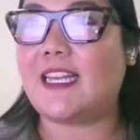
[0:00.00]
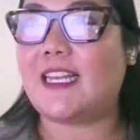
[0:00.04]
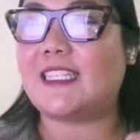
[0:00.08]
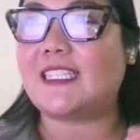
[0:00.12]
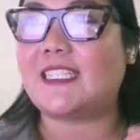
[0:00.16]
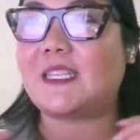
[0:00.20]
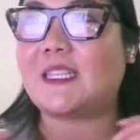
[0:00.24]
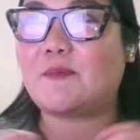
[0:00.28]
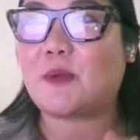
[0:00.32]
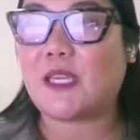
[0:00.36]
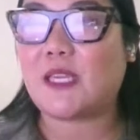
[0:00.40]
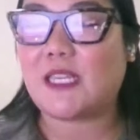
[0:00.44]
it
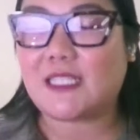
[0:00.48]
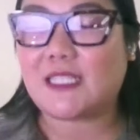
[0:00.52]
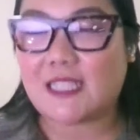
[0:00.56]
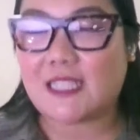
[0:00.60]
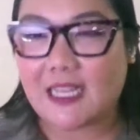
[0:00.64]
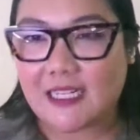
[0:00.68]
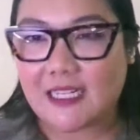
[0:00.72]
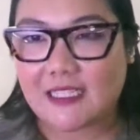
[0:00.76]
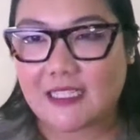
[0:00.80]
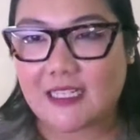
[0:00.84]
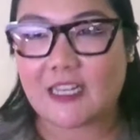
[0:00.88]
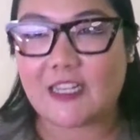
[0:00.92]
is the piece
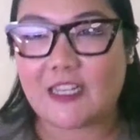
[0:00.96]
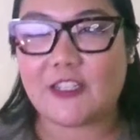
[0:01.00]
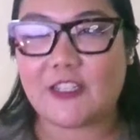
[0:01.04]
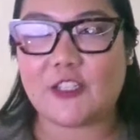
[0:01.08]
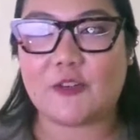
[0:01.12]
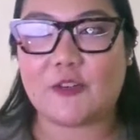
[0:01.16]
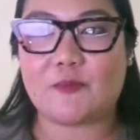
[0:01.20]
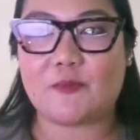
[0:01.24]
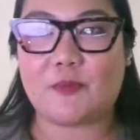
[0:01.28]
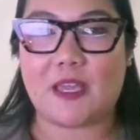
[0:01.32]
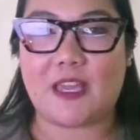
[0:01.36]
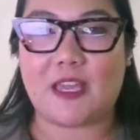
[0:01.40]
that is
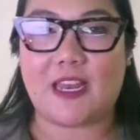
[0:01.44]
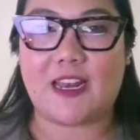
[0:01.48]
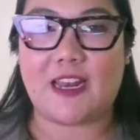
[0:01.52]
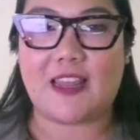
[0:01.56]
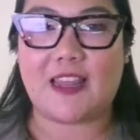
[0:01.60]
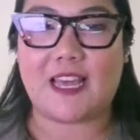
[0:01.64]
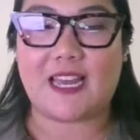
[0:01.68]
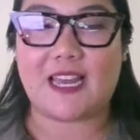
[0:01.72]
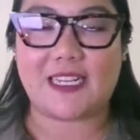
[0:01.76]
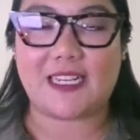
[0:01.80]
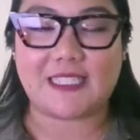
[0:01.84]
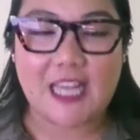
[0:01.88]

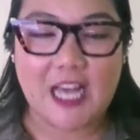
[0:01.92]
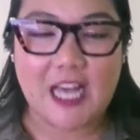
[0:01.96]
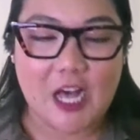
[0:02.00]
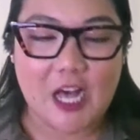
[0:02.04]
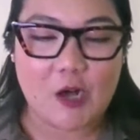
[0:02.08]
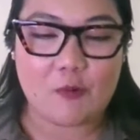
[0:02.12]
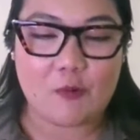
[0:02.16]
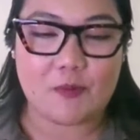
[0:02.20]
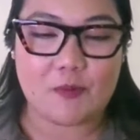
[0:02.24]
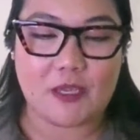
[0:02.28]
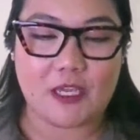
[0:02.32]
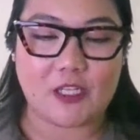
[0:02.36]
underpinned, that is
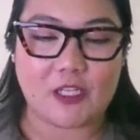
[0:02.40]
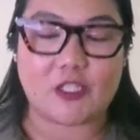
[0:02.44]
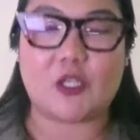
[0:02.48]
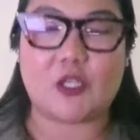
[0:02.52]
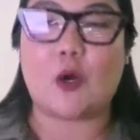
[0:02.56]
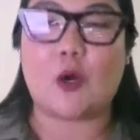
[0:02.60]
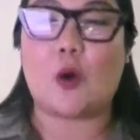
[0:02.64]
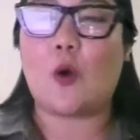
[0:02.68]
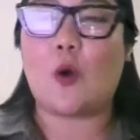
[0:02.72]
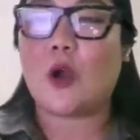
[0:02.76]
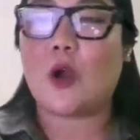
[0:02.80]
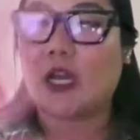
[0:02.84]
helping
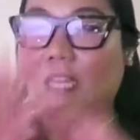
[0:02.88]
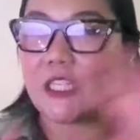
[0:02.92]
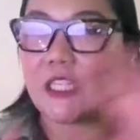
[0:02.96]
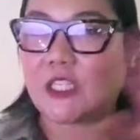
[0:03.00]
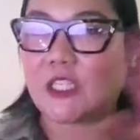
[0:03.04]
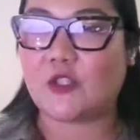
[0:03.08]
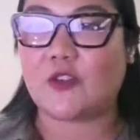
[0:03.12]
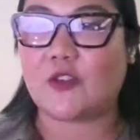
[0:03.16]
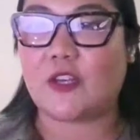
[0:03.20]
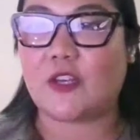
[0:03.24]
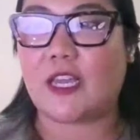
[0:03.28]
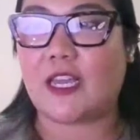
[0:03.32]
to
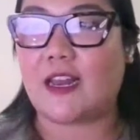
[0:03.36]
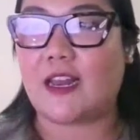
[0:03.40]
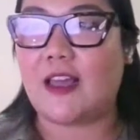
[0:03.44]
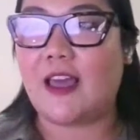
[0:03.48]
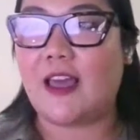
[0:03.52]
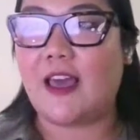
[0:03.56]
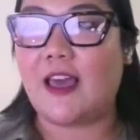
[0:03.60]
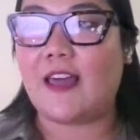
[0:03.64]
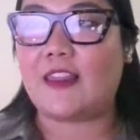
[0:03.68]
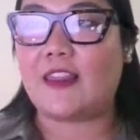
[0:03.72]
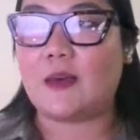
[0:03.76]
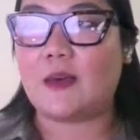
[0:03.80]
orchestrate
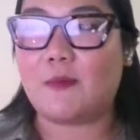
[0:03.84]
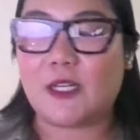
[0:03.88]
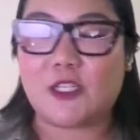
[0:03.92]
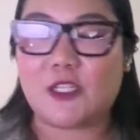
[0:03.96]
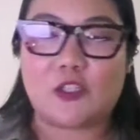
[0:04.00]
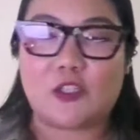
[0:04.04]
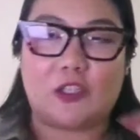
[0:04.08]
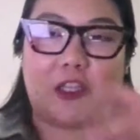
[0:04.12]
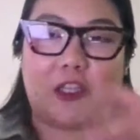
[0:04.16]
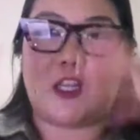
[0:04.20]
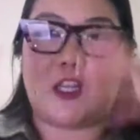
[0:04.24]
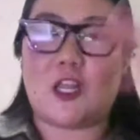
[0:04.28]
the
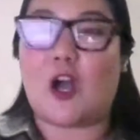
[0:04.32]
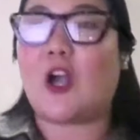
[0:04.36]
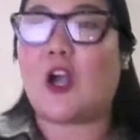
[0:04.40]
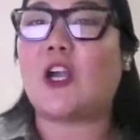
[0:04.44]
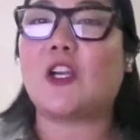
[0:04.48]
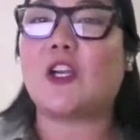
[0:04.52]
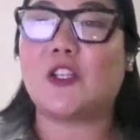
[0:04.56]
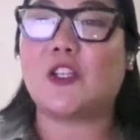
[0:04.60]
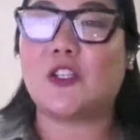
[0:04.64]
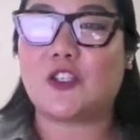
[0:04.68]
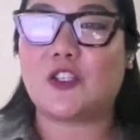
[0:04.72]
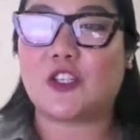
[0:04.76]
much
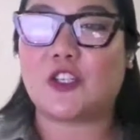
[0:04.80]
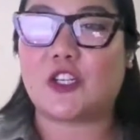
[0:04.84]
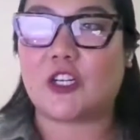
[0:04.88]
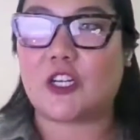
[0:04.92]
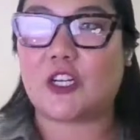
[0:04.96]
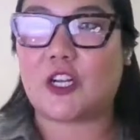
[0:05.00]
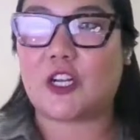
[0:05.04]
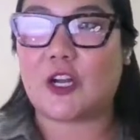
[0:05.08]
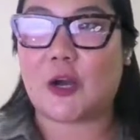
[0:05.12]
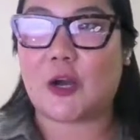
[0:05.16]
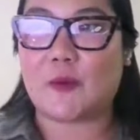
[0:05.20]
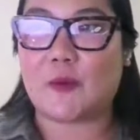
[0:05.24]

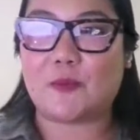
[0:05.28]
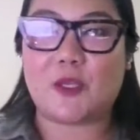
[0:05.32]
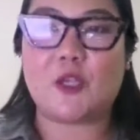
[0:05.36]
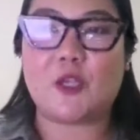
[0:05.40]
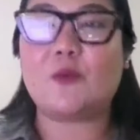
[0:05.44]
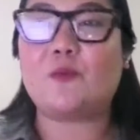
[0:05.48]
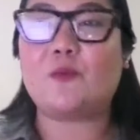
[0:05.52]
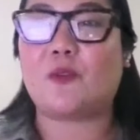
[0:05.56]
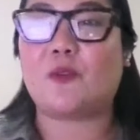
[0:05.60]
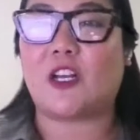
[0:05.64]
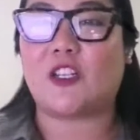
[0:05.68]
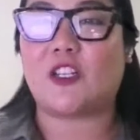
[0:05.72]
larger
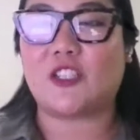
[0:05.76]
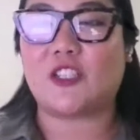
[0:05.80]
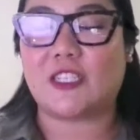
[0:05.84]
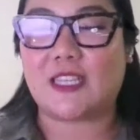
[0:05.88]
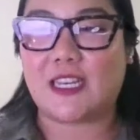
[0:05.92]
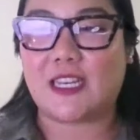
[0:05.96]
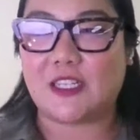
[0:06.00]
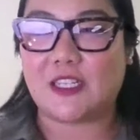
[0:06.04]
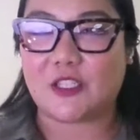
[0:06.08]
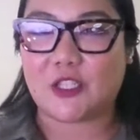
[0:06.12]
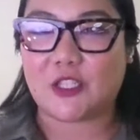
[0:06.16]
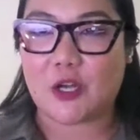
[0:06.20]
compute
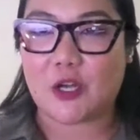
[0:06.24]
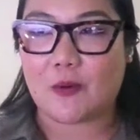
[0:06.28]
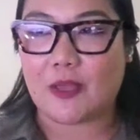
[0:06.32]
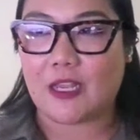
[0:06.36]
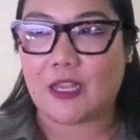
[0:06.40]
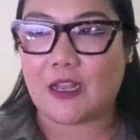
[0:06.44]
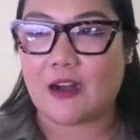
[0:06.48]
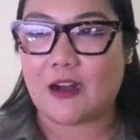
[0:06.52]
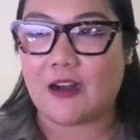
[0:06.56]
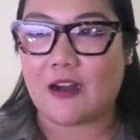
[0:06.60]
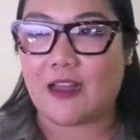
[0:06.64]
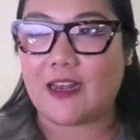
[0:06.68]
project that is
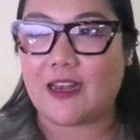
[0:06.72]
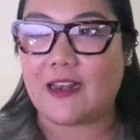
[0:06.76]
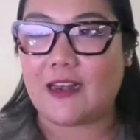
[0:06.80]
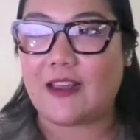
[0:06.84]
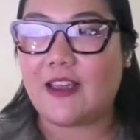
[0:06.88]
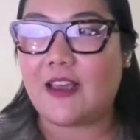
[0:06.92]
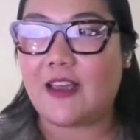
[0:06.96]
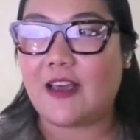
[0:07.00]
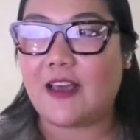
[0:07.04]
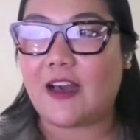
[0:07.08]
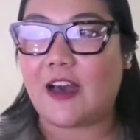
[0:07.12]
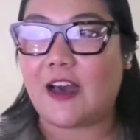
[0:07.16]
going on
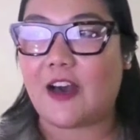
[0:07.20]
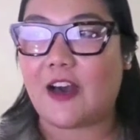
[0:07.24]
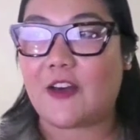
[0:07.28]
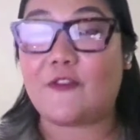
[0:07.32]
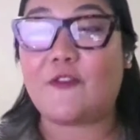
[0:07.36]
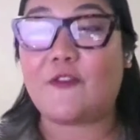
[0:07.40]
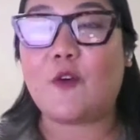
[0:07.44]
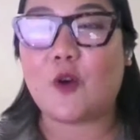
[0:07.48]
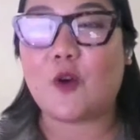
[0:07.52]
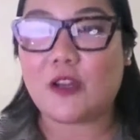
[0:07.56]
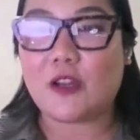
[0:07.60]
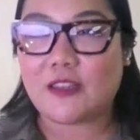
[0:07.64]
uh,
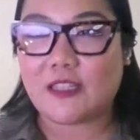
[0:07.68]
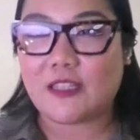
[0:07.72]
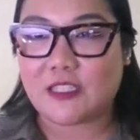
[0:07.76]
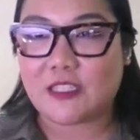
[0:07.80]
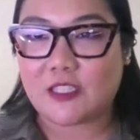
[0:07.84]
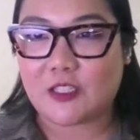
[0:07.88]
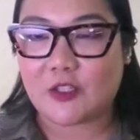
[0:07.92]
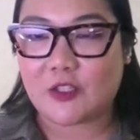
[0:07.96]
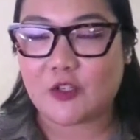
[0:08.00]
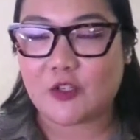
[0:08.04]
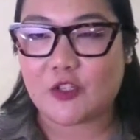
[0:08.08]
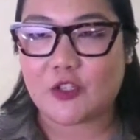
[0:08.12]
for the
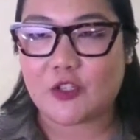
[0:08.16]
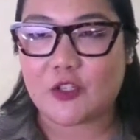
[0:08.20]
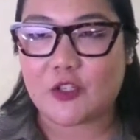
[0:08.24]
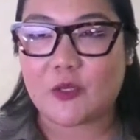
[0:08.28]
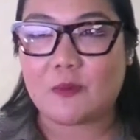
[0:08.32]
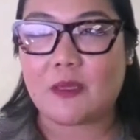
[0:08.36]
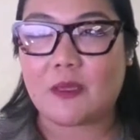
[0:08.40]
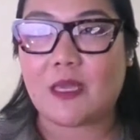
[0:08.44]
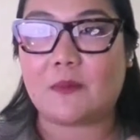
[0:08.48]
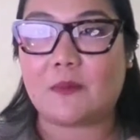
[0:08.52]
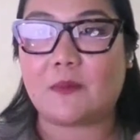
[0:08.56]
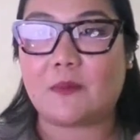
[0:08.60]
solution
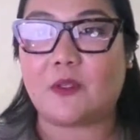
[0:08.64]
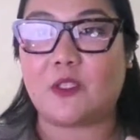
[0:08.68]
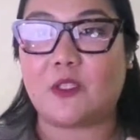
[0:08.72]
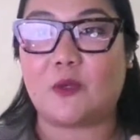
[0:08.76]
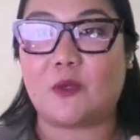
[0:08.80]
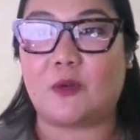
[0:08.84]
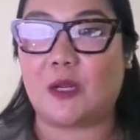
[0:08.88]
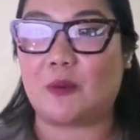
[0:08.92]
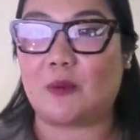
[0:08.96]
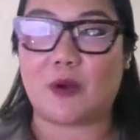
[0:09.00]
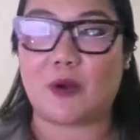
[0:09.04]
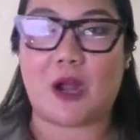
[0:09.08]
to be able
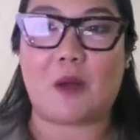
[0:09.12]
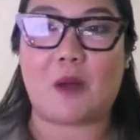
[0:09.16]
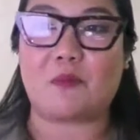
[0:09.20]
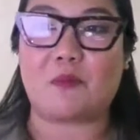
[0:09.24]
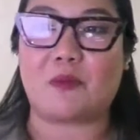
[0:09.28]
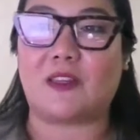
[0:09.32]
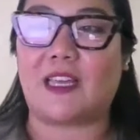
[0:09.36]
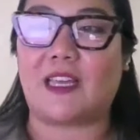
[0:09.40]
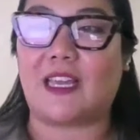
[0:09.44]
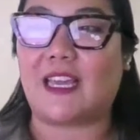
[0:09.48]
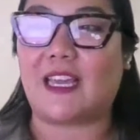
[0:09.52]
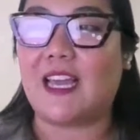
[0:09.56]
to work
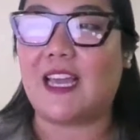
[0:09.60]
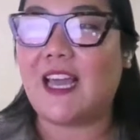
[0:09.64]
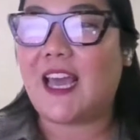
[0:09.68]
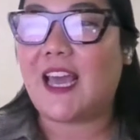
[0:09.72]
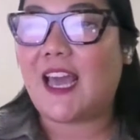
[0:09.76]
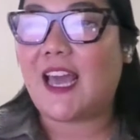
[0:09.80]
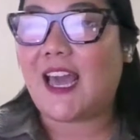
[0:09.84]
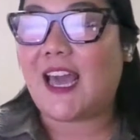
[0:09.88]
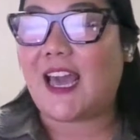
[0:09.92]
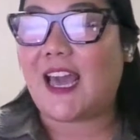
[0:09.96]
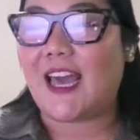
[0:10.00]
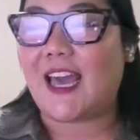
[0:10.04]
properly.
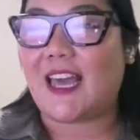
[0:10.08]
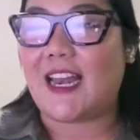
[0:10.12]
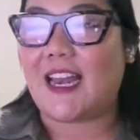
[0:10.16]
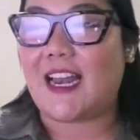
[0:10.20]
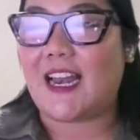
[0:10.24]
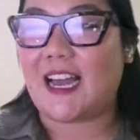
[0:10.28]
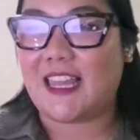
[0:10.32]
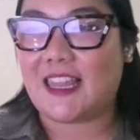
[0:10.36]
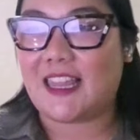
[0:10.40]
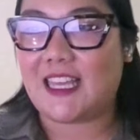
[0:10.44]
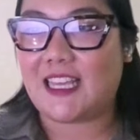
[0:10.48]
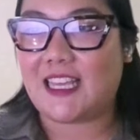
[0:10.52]

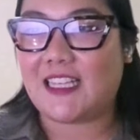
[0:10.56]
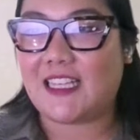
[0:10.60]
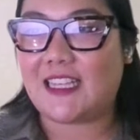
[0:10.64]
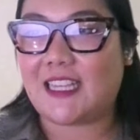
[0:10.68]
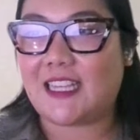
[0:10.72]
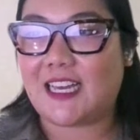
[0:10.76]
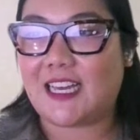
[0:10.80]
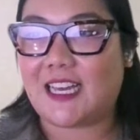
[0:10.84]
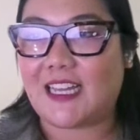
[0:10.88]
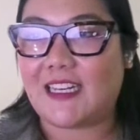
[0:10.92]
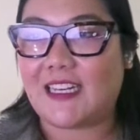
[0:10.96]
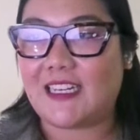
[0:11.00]
And I
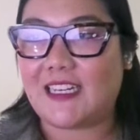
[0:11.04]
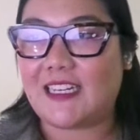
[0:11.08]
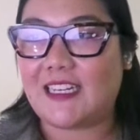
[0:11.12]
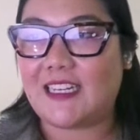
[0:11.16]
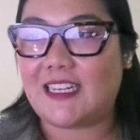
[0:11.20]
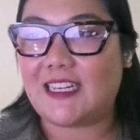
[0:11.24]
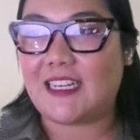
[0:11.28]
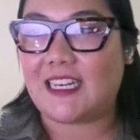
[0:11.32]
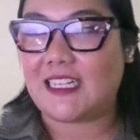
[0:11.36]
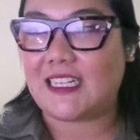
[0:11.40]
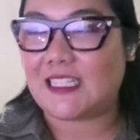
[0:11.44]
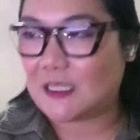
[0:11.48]
think that
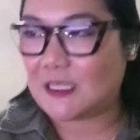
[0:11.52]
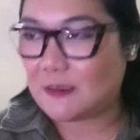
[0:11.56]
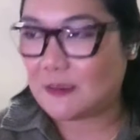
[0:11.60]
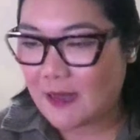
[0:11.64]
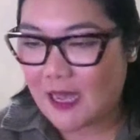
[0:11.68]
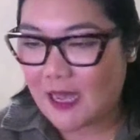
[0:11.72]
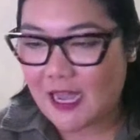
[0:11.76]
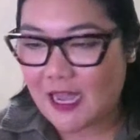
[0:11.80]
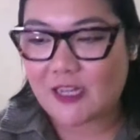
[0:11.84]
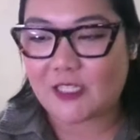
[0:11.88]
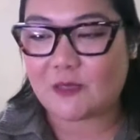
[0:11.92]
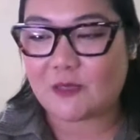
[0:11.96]
it
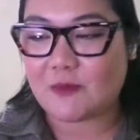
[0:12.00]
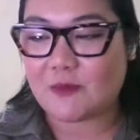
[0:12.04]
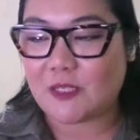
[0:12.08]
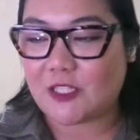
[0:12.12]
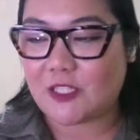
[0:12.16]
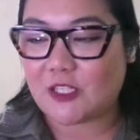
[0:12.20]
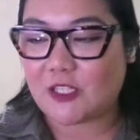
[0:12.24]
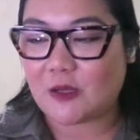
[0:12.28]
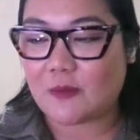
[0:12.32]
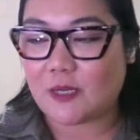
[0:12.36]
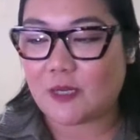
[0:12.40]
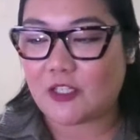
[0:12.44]
inspires
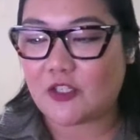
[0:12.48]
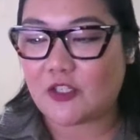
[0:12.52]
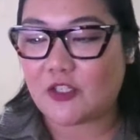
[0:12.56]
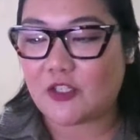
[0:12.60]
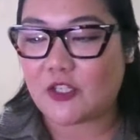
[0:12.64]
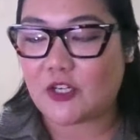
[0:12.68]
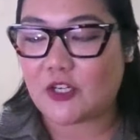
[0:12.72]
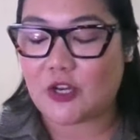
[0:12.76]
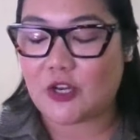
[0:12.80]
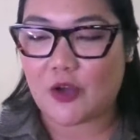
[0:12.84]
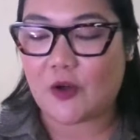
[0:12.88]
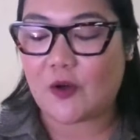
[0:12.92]
me so much
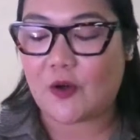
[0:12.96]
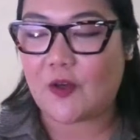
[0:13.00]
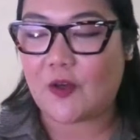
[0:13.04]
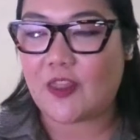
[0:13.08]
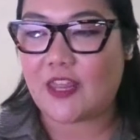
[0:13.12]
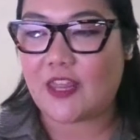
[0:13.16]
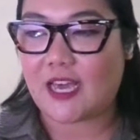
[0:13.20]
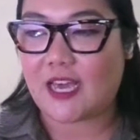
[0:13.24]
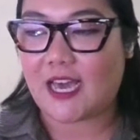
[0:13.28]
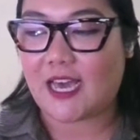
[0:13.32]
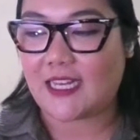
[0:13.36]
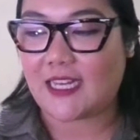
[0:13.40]
to
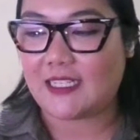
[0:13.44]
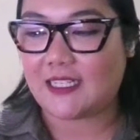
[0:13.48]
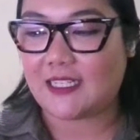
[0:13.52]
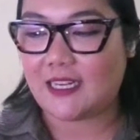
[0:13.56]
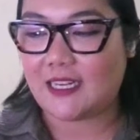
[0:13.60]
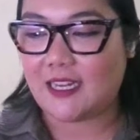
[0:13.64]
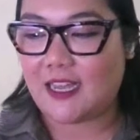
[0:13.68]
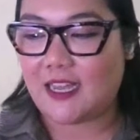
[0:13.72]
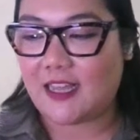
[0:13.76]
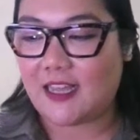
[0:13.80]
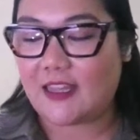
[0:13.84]
know that